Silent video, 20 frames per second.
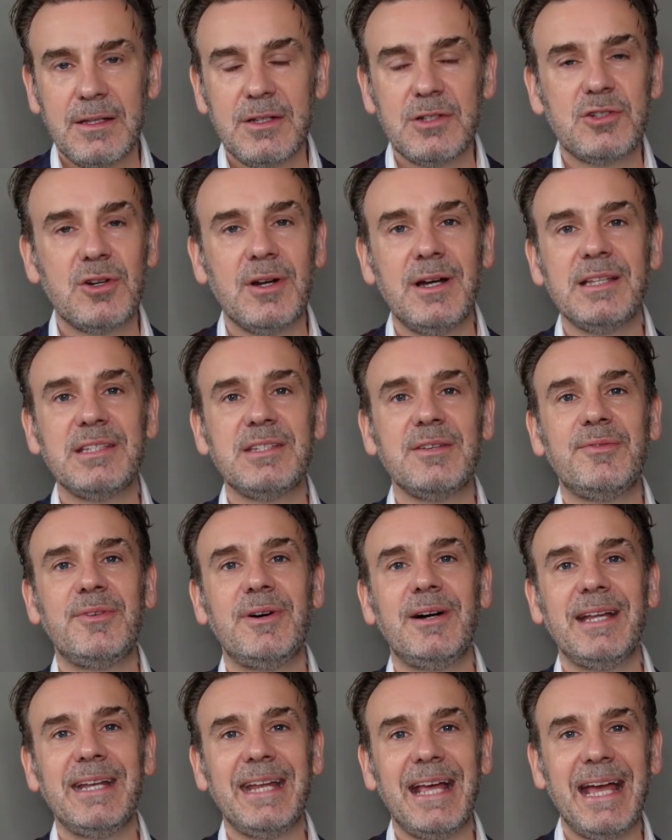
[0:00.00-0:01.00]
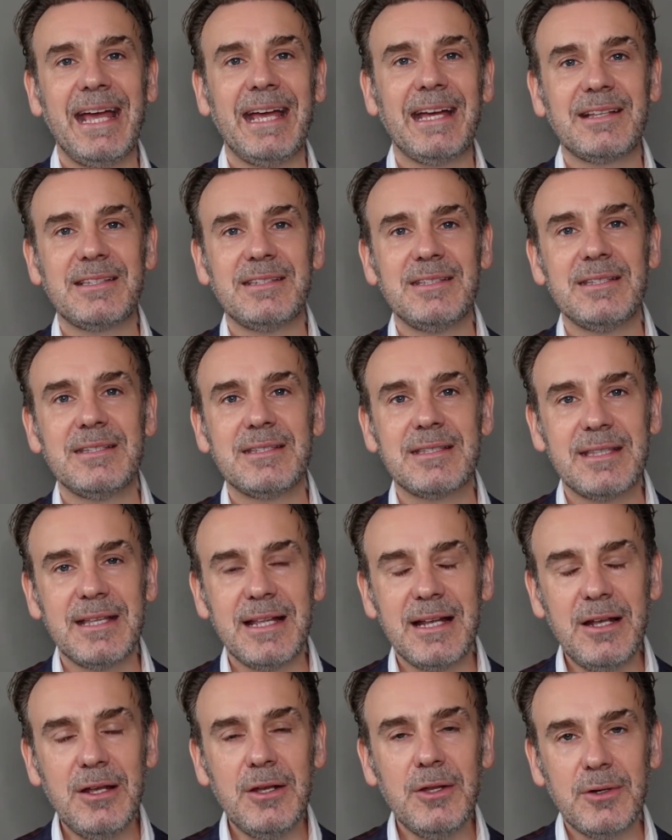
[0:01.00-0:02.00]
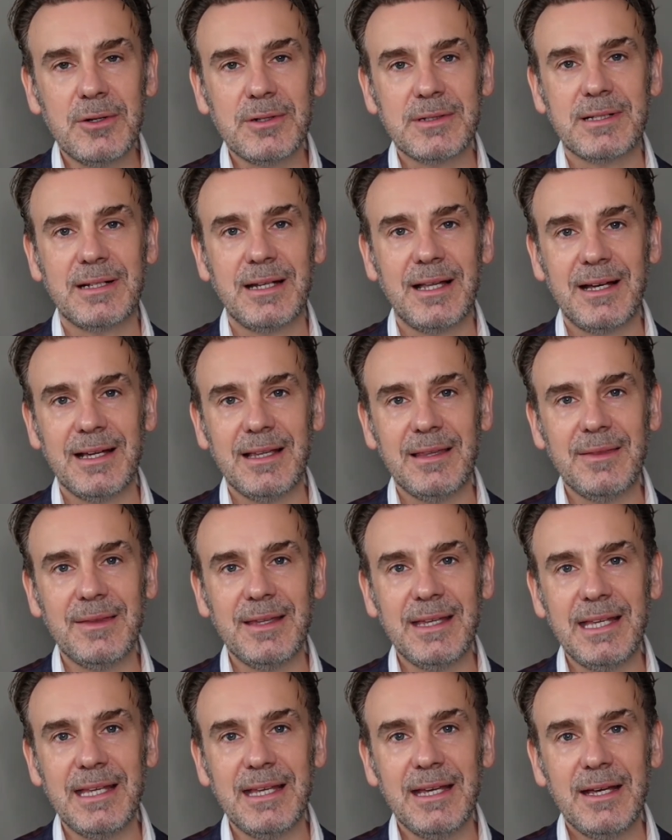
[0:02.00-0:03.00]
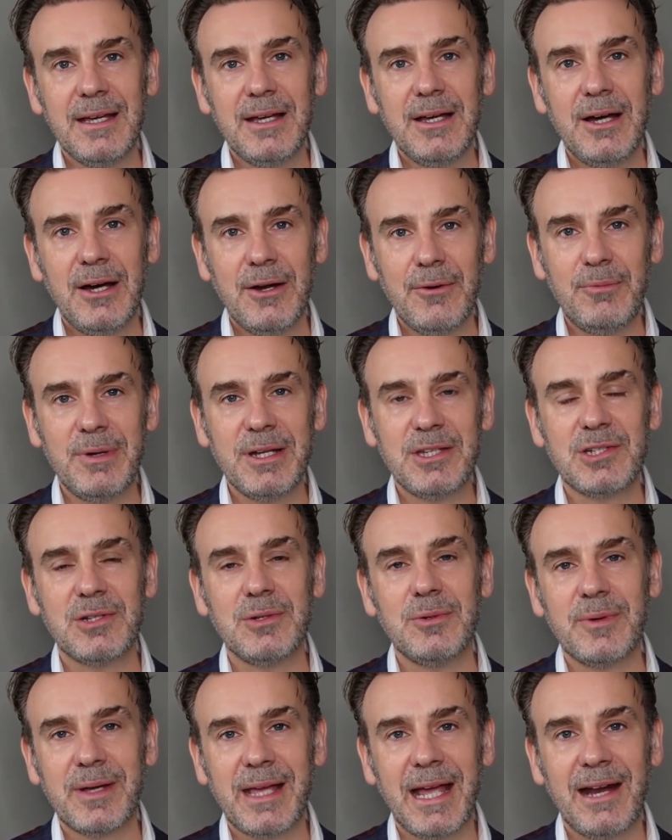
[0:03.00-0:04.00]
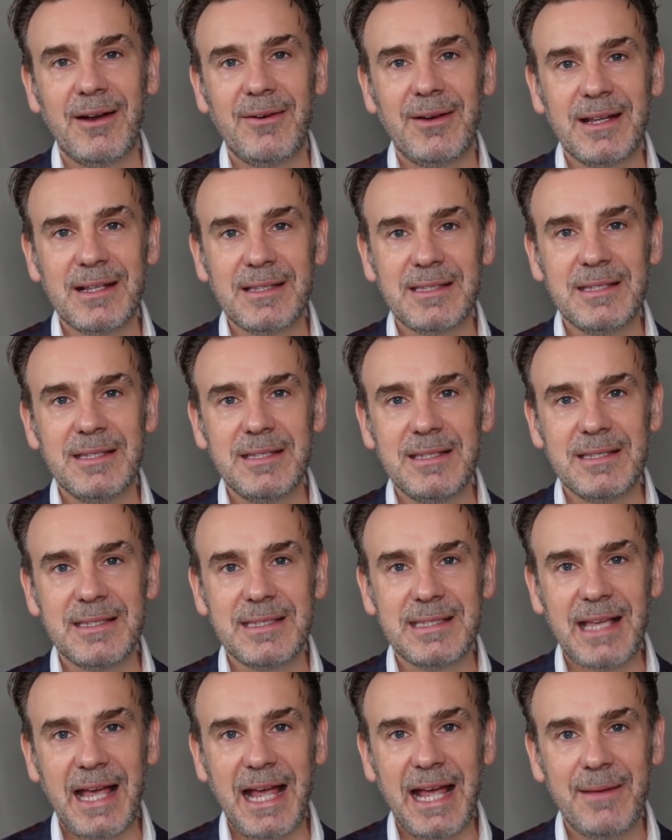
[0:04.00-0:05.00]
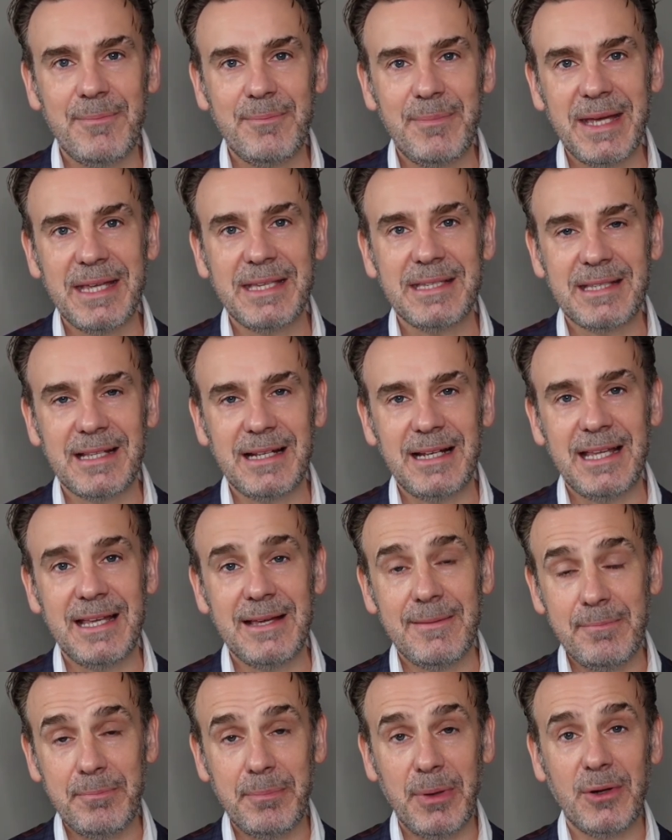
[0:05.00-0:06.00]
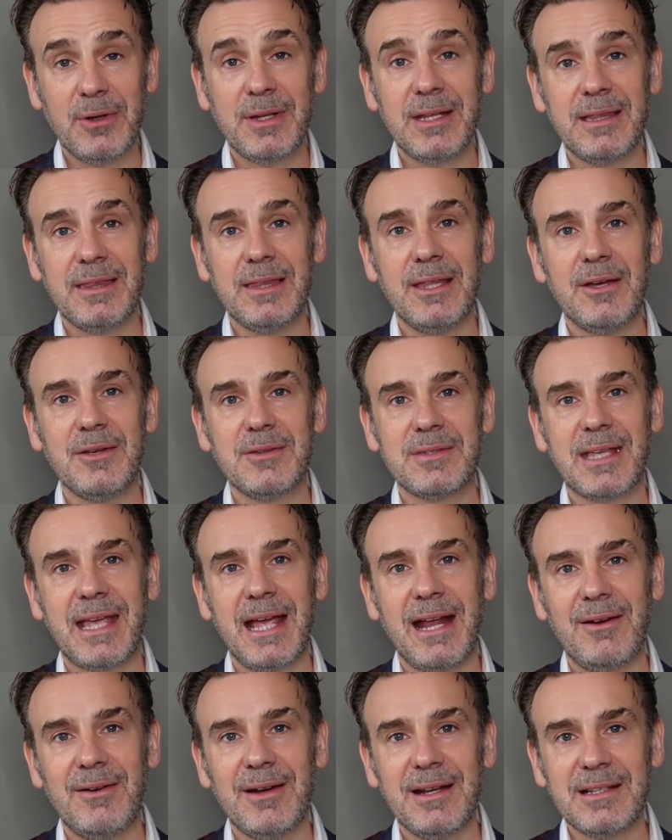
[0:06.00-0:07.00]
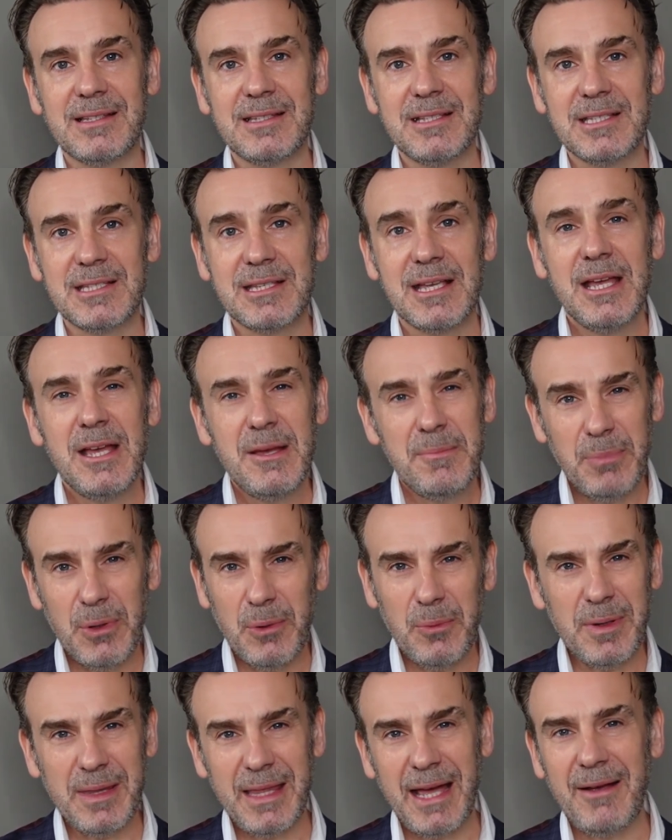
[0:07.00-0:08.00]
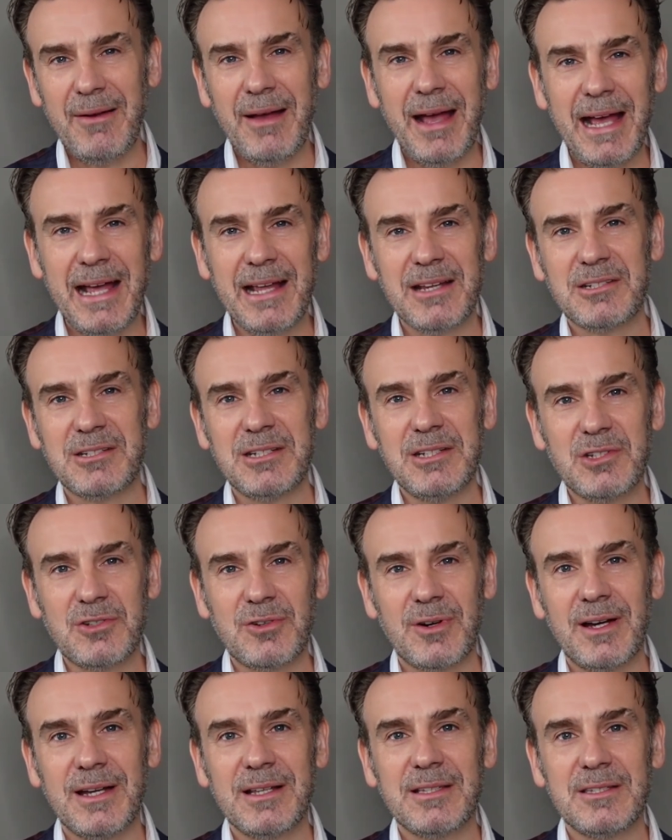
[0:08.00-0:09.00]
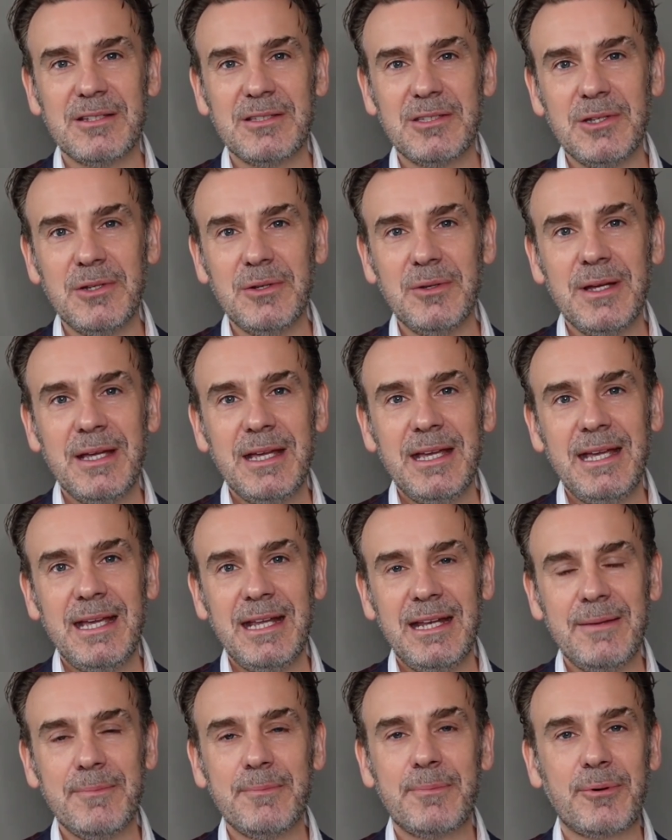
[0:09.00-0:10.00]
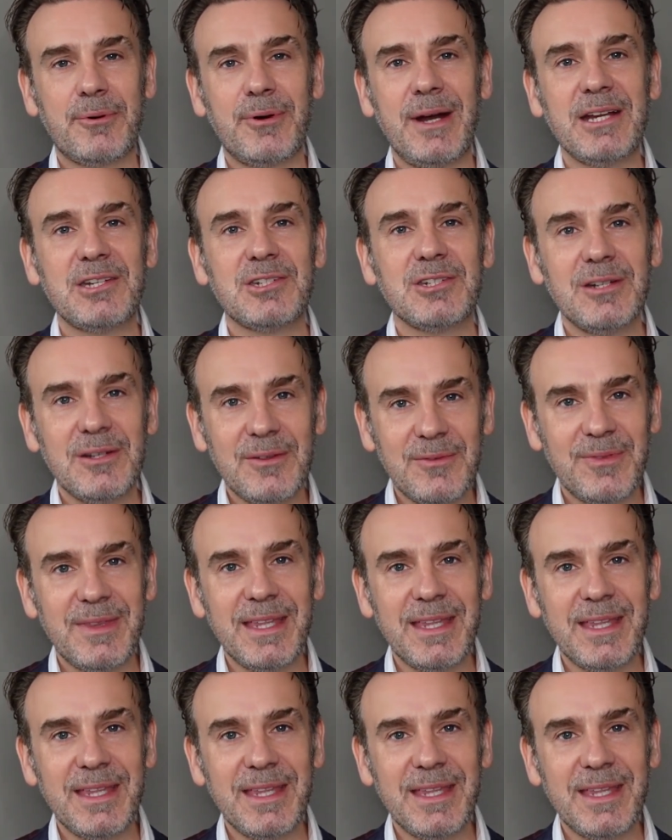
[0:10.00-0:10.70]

trying to find actors that looked like the original characters and basically embodied those characters, but without actually trying to do an impression of